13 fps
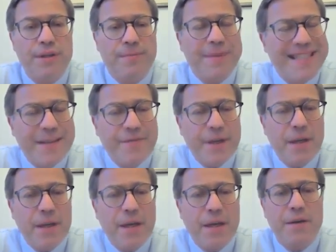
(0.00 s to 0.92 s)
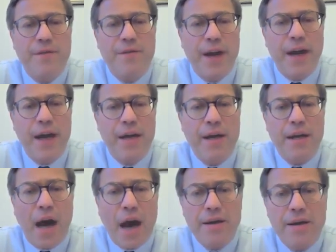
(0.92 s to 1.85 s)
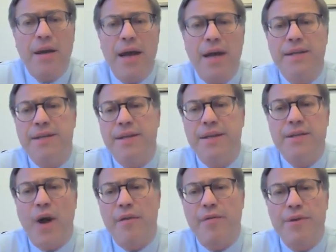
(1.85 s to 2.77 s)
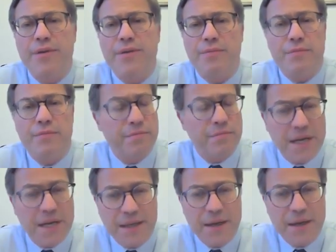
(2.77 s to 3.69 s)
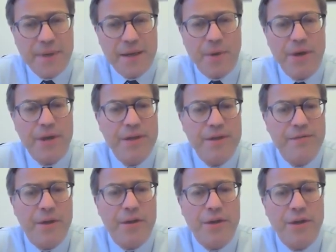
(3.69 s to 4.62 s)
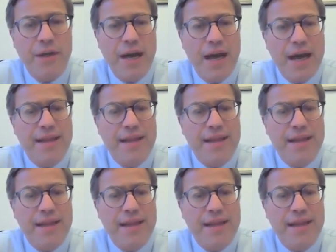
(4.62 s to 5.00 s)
specifically convey underlying disease drivers, basically metabolic dysfunction,